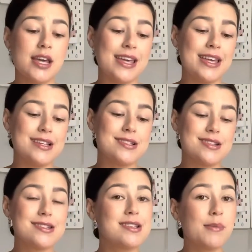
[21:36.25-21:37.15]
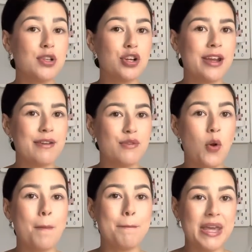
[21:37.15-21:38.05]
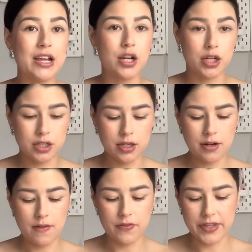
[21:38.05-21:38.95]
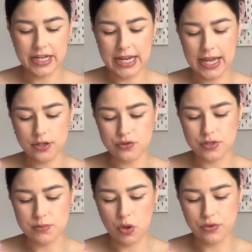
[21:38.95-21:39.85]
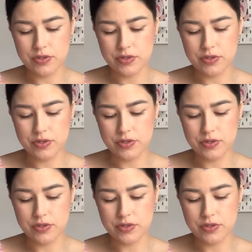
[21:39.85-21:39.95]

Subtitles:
is similar if not bigger than an extra small.